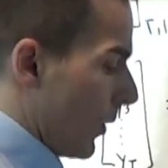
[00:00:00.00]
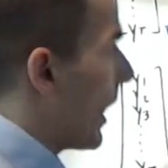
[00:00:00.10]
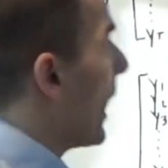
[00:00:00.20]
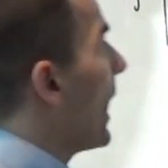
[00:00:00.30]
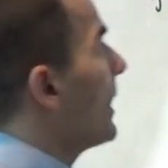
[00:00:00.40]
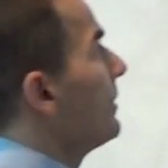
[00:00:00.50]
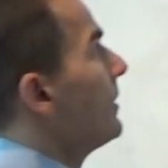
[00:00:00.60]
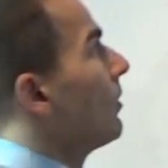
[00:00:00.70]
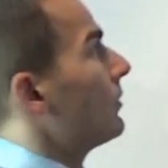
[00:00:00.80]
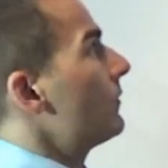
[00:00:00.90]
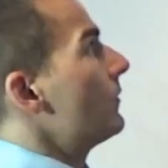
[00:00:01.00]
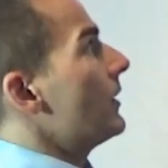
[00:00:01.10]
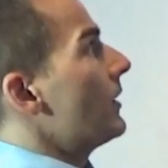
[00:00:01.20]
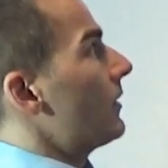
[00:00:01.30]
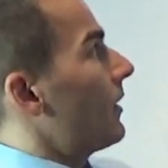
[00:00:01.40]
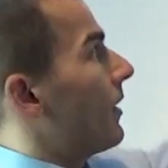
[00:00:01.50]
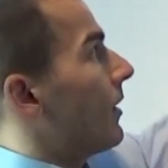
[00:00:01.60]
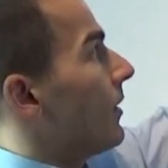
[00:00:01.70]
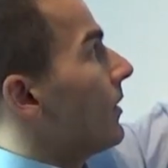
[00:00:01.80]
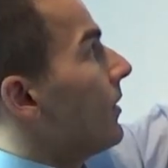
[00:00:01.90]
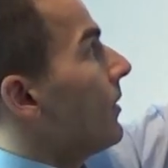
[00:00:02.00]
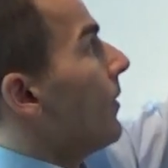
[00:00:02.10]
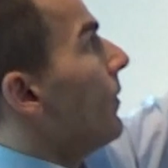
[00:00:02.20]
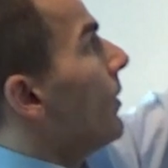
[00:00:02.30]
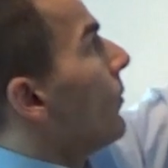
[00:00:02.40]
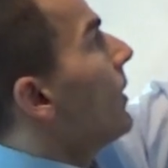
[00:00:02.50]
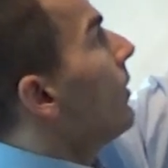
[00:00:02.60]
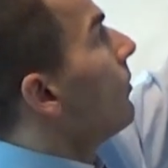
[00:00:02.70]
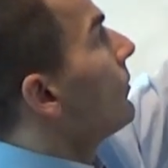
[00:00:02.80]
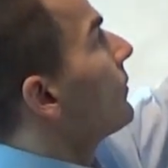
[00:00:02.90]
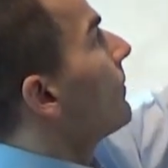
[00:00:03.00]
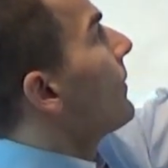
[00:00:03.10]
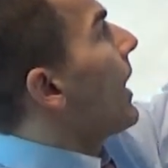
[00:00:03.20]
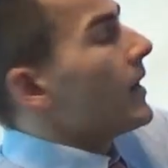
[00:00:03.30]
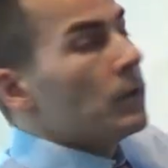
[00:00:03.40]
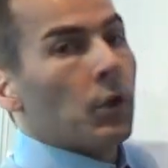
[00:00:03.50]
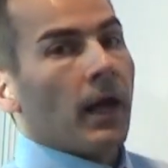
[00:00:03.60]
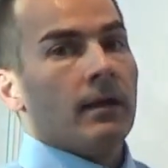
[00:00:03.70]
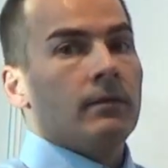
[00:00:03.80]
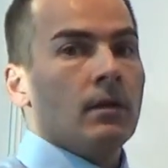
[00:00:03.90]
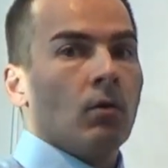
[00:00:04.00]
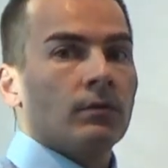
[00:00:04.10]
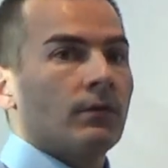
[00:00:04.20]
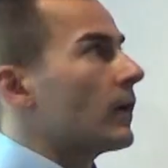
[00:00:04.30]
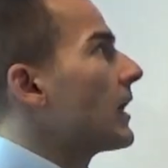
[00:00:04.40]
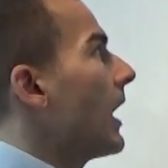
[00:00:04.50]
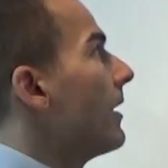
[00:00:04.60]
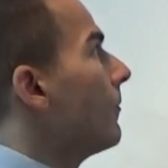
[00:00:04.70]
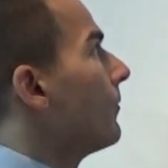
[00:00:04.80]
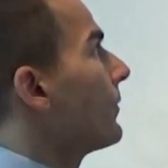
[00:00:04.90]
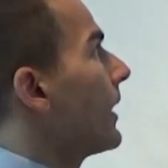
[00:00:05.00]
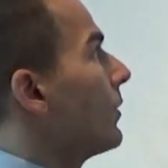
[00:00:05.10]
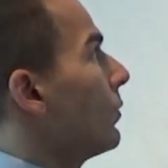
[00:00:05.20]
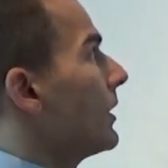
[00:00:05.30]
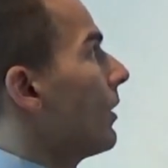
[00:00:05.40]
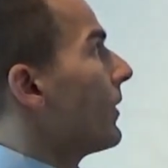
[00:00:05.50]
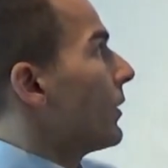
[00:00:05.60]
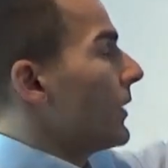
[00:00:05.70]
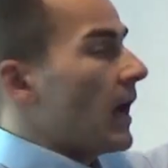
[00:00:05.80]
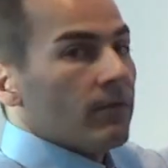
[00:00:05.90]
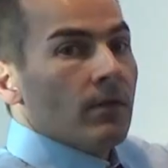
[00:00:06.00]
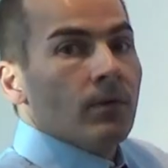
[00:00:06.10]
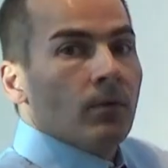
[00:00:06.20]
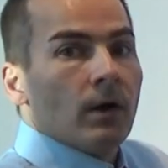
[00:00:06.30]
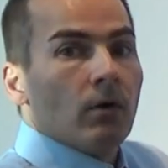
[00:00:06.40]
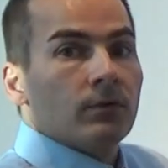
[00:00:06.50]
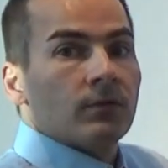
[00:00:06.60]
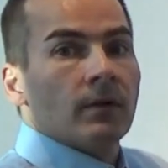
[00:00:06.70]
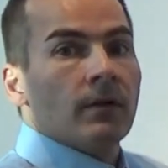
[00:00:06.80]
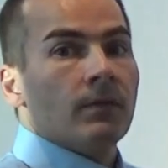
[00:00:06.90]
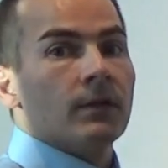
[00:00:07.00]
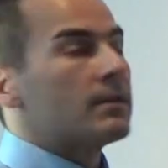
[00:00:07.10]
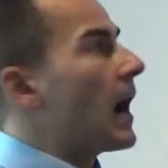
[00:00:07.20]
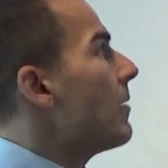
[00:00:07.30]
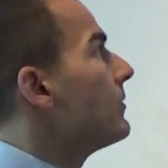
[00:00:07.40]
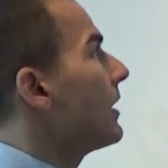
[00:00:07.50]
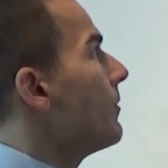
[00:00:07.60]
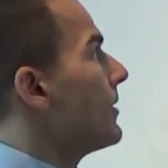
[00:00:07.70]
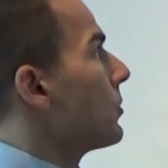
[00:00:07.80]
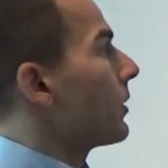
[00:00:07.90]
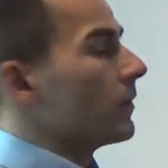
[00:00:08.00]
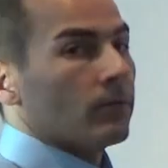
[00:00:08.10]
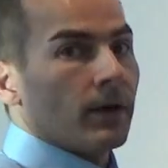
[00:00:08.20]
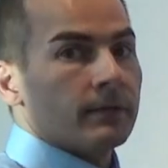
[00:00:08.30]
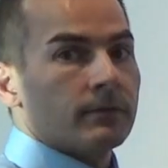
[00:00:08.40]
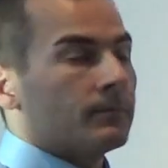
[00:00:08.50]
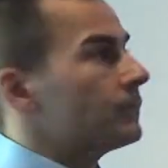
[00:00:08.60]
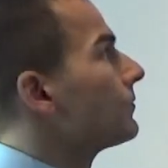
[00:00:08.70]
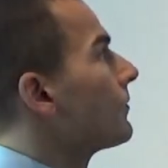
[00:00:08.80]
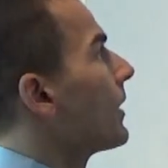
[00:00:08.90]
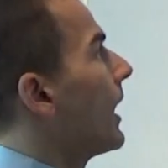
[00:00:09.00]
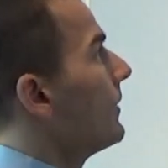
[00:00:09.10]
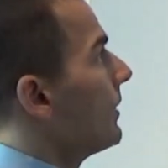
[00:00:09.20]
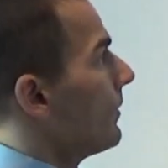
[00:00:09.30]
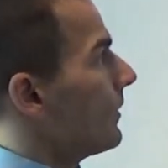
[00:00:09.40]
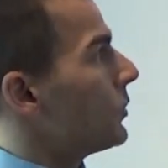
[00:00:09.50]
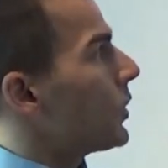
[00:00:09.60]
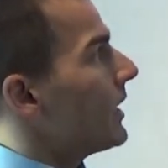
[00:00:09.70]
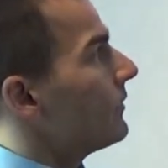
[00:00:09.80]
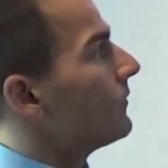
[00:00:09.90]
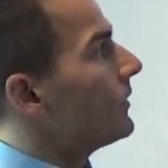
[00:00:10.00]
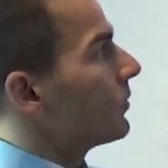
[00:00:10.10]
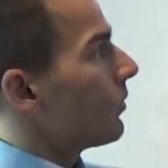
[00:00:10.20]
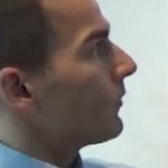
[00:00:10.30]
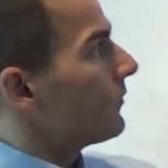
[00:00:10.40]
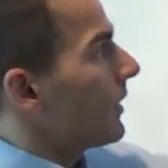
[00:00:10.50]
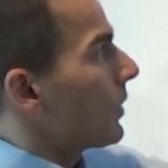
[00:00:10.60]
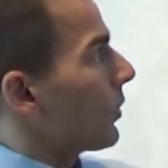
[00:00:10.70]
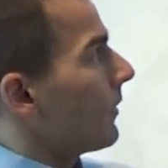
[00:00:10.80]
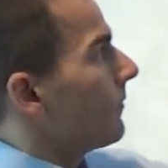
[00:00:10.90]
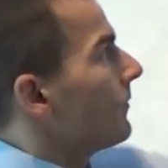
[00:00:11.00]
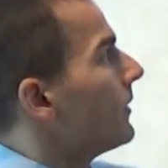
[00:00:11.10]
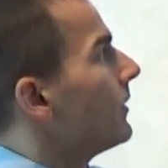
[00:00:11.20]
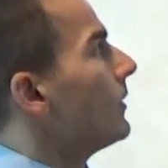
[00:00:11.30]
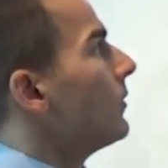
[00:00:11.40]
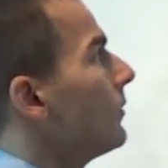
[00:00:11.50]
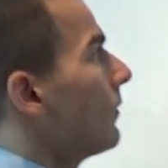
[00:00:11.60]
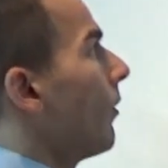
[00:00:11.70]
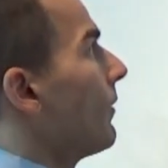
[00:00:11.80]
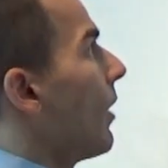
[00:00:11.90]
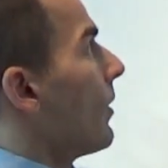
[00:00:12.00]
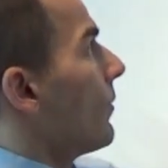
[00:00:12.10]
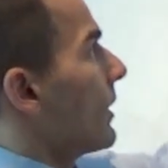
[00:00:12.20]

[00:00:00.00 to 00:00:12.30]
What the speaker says: where I denotes the rows and j denotes the column. And we know that we have in the rows the time dimension, right? And in the j is the cross section of our